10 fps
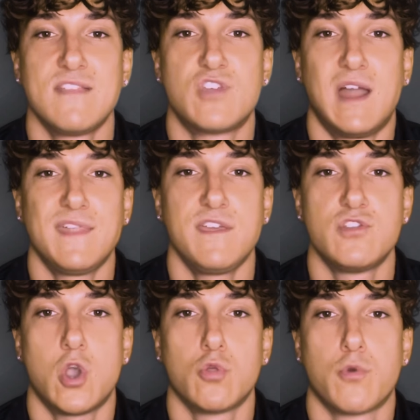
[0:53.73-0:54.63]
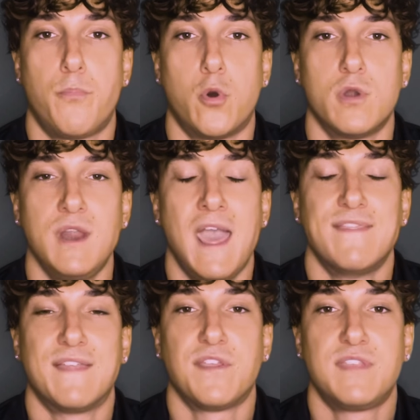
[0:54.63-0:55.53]
Jonathan Jones reported
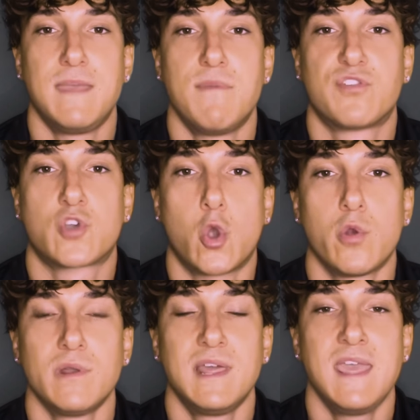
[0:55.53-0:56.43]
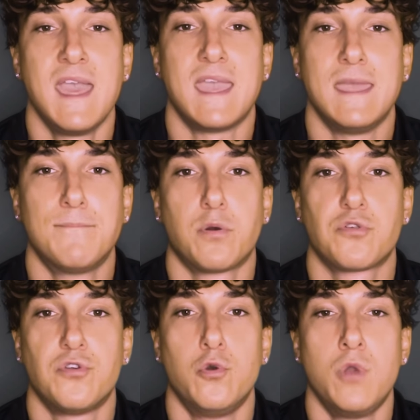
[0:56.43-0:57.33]
that the team is currently in
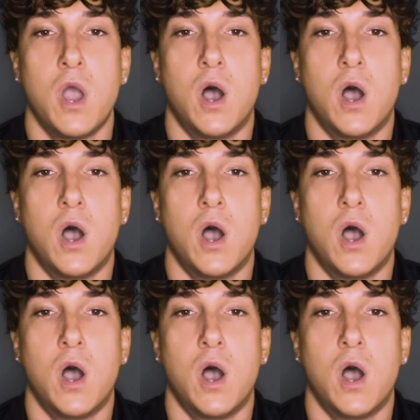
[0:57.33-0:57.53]
pursuit